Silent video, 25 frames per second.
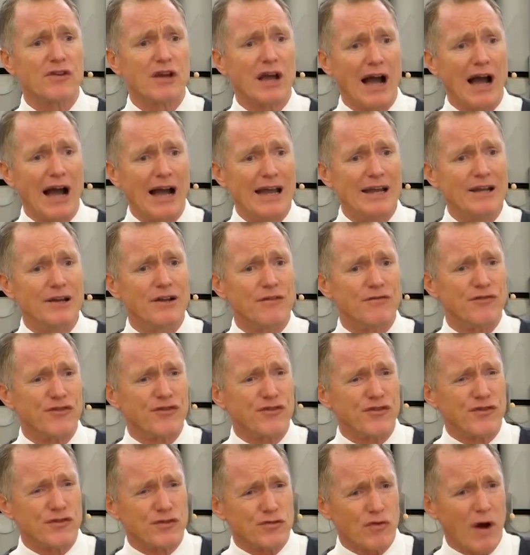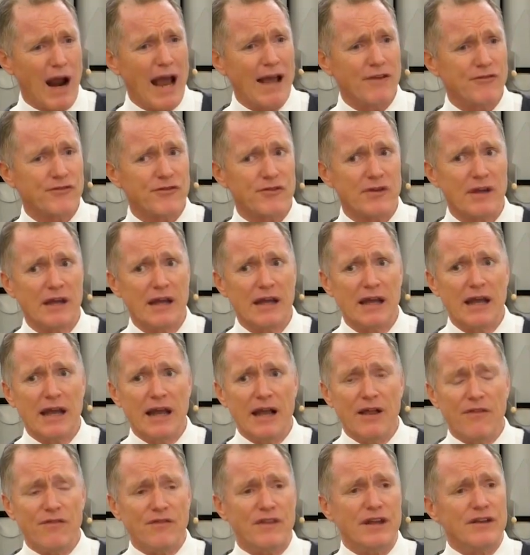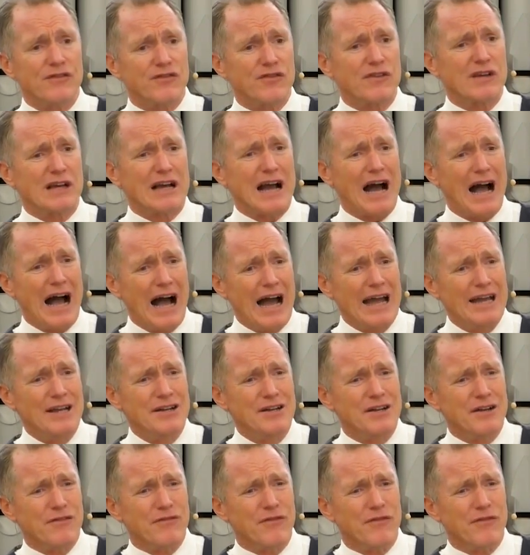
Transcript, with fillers: kind of stress. This kind